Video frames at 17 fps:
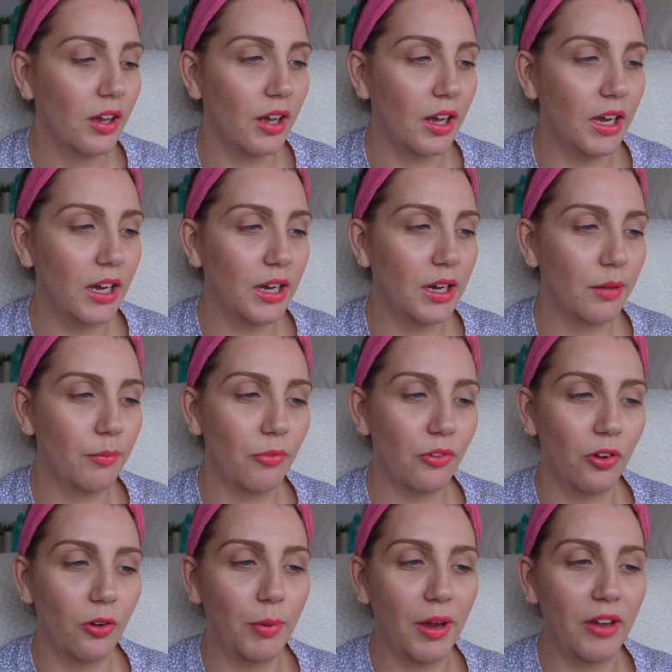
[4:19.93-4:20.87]

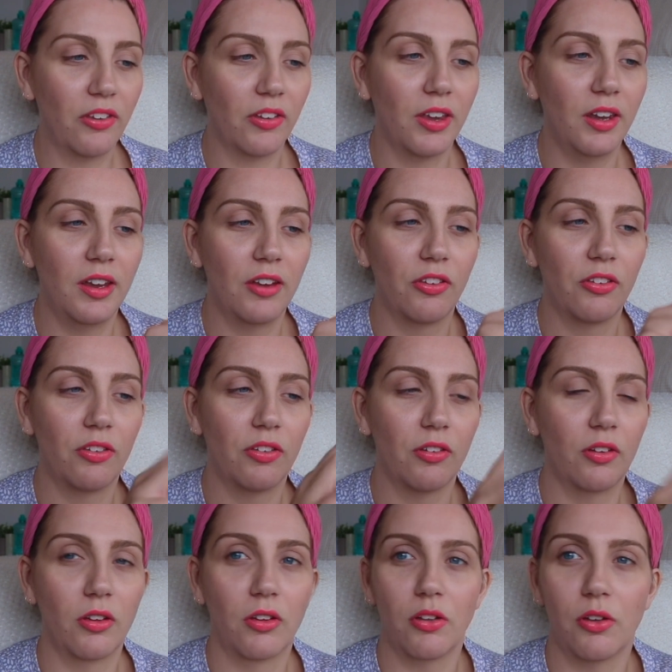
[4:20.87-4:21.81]
So basically
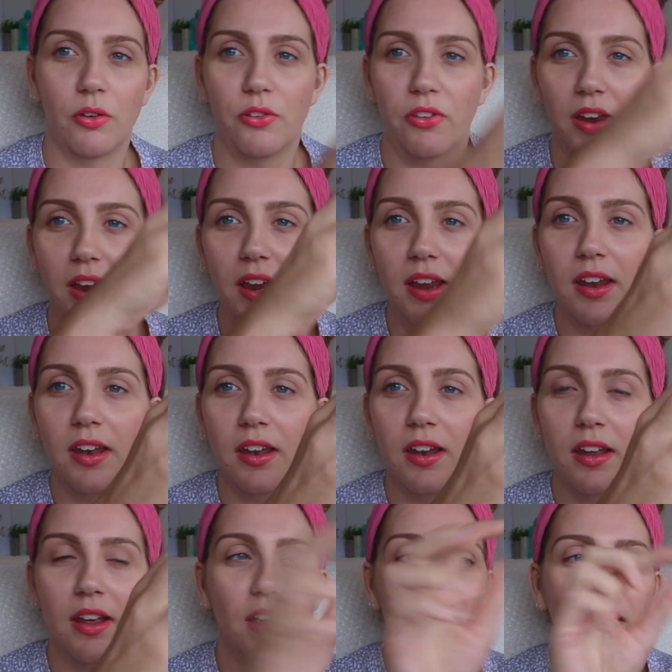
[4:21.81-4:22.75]
this goes
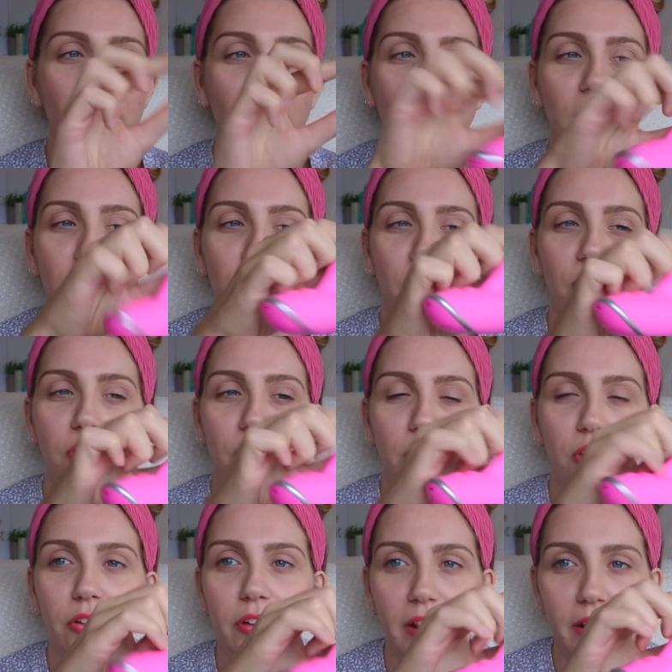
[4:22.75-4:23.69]
in, this is
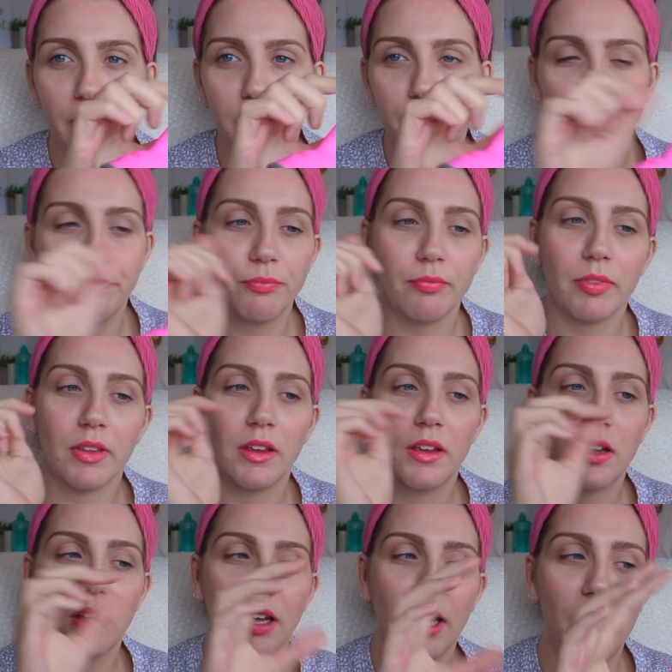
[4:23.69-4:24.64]
on your clit,
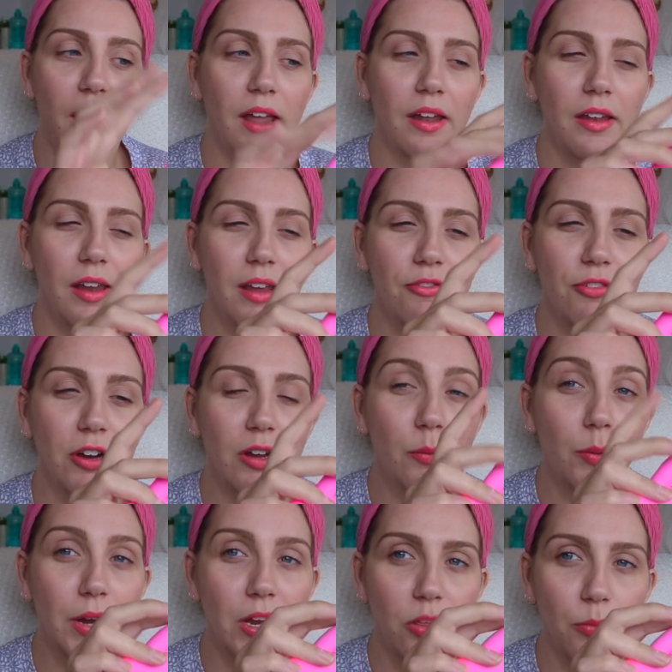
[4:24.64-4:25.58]
and they
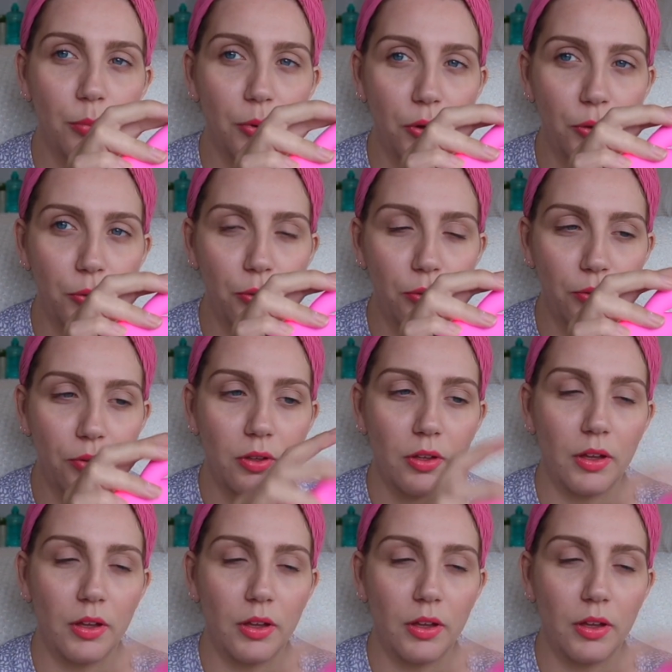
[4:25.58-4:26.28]
vibrate both.